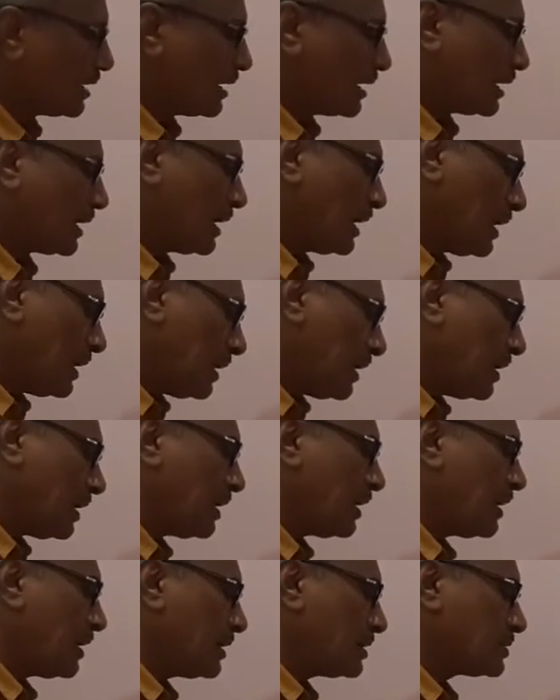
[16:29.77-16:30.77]
again
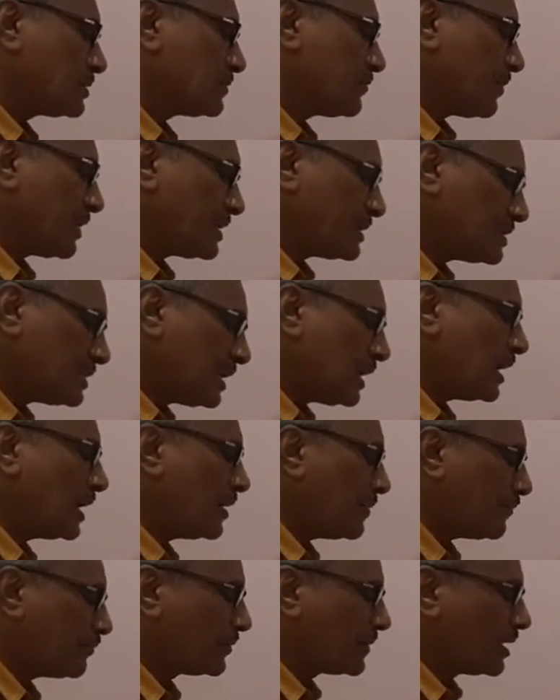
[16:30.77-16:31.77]
he is praising
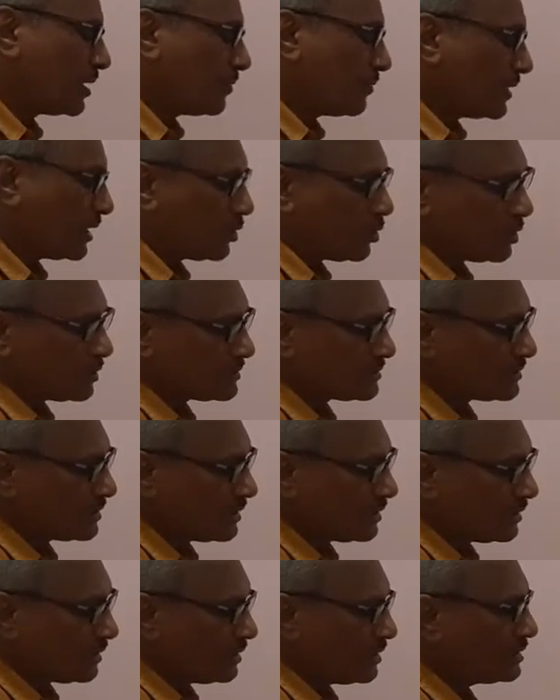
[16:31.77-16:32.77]
him, because
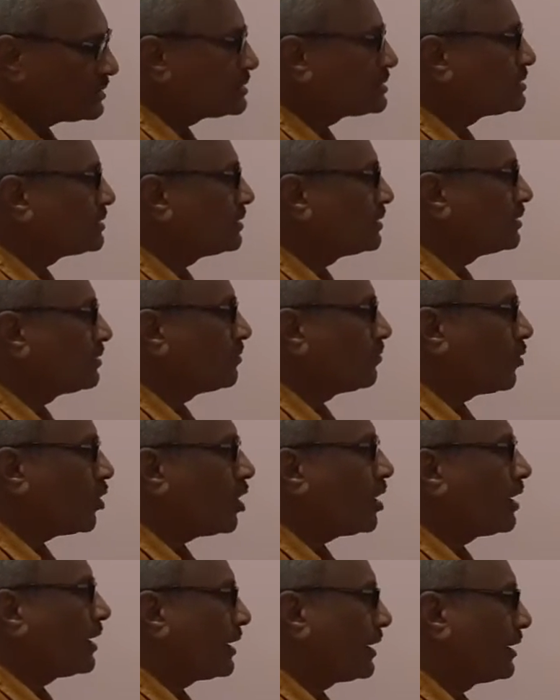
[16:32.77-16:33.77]
this
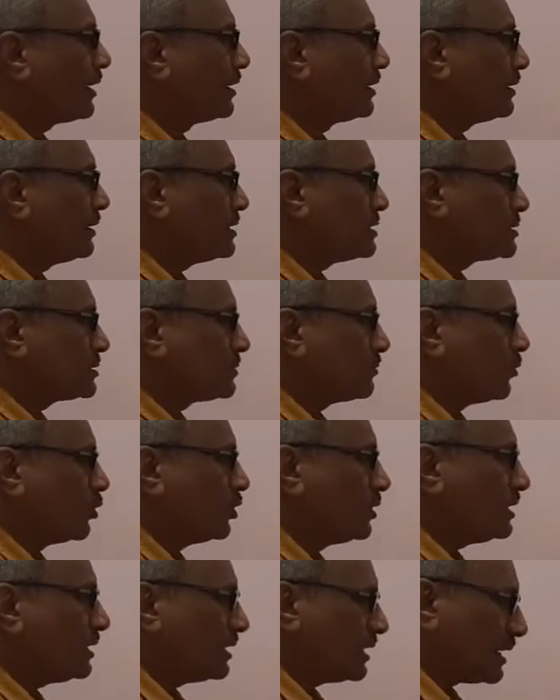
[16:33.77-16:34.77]
boy, this
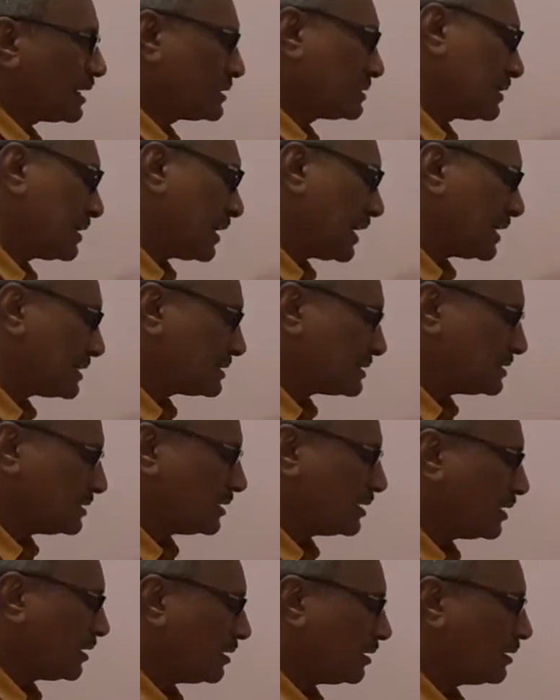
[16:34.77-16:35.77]
Mohan Girase, has
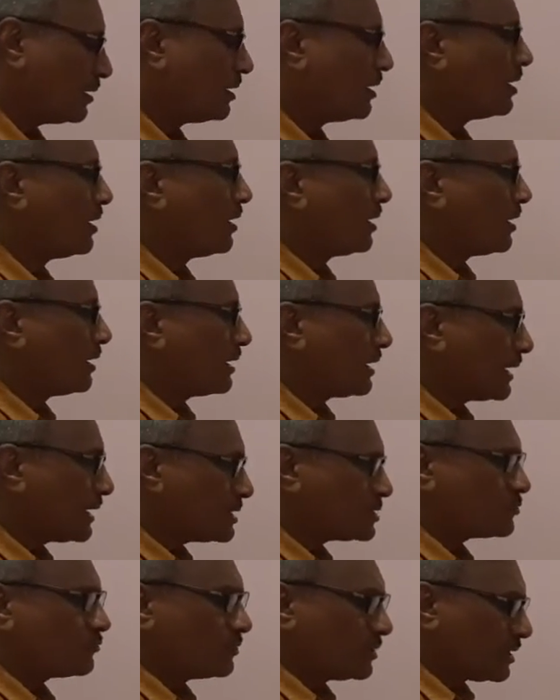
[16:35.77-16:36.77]
done the
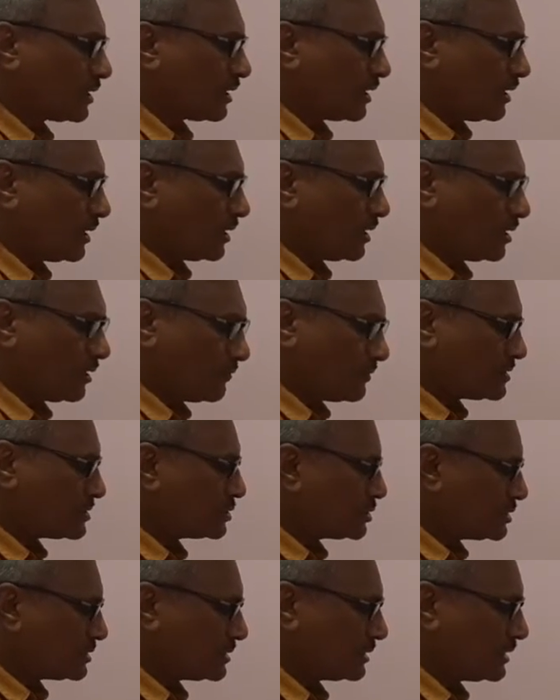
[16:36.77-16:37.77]
great work in the
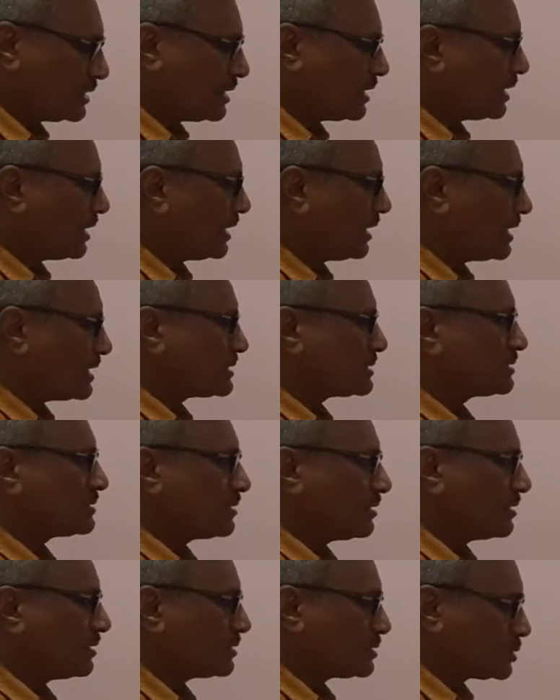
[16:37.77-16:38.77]
university. He has
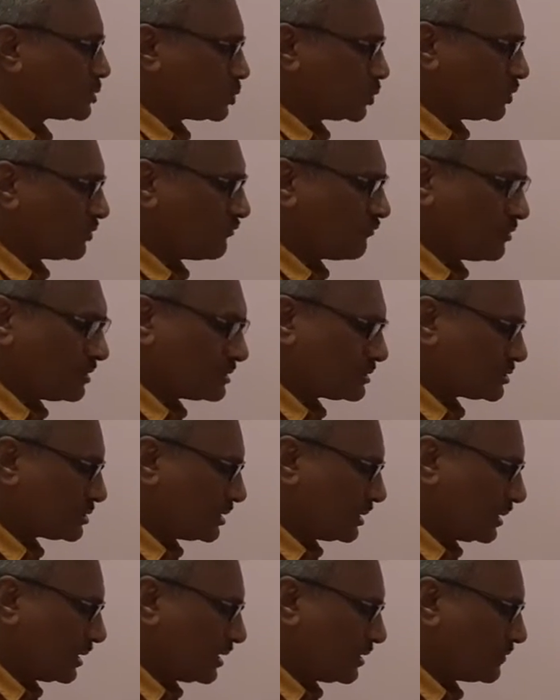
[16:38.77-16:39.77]
stood first
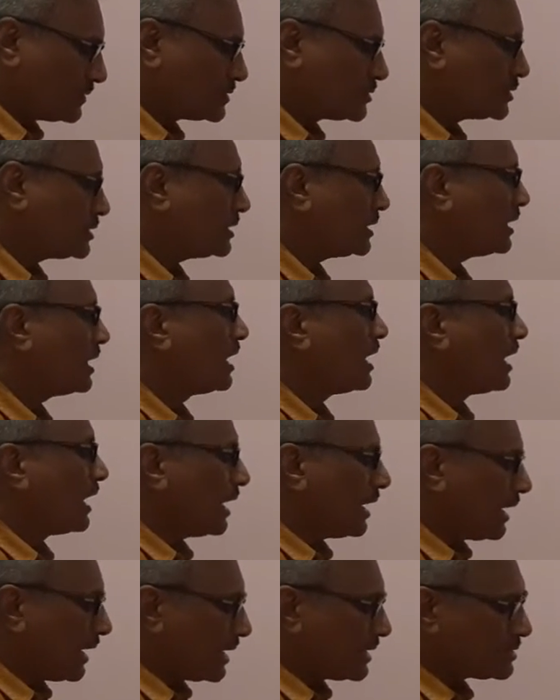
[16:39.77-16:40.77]
in the university,
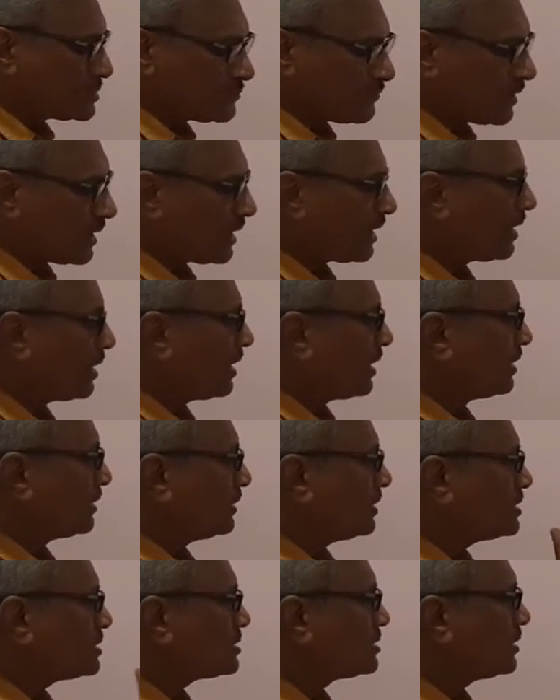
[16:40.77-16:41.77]
and that's why
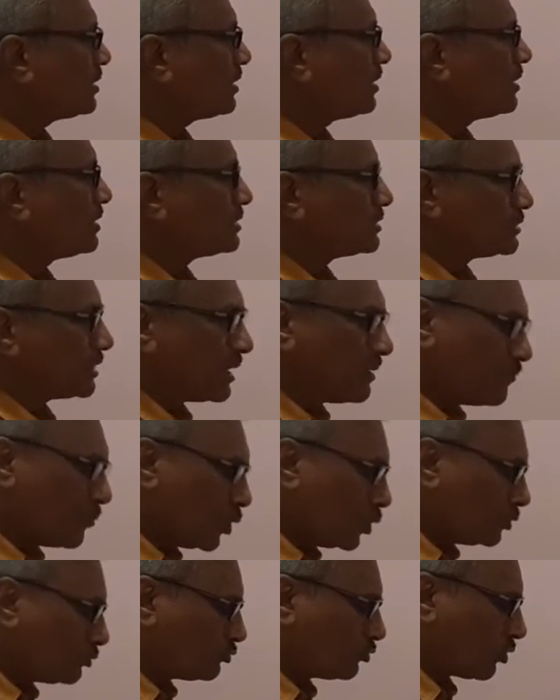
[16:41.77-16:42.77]
this Shyam
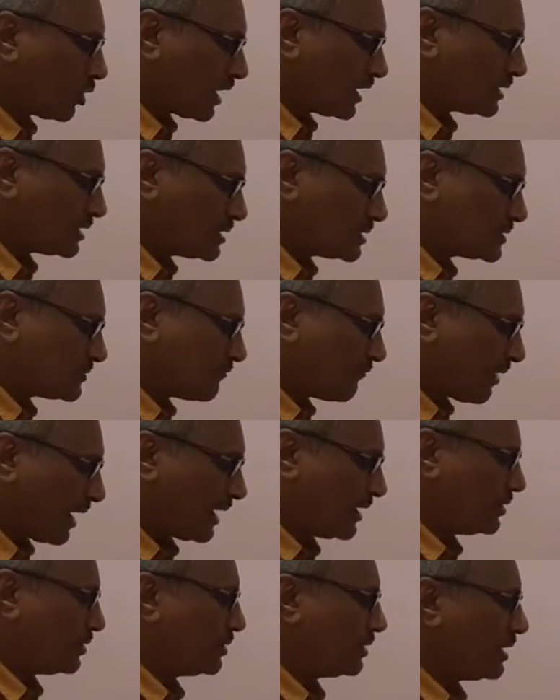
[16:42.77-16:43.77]
Mohan Thorat, his
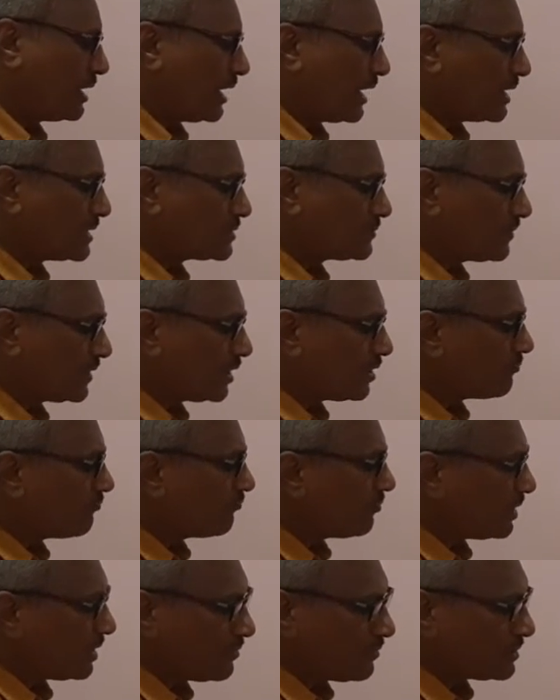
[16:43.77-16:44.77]
friend, has become
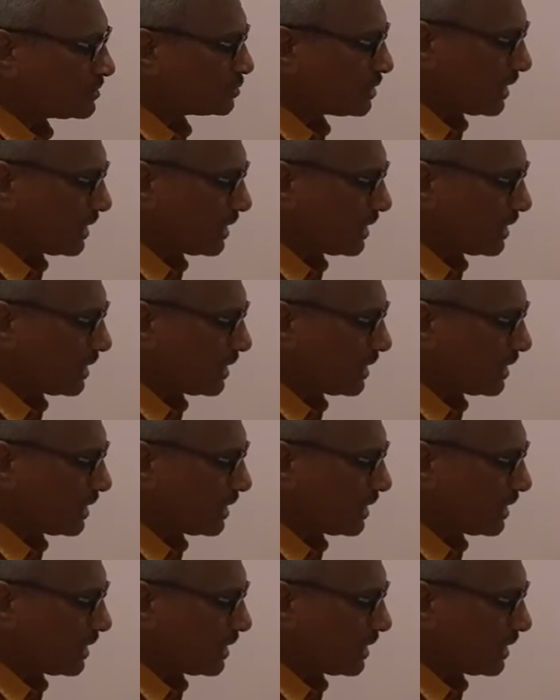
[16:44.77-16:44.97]
very much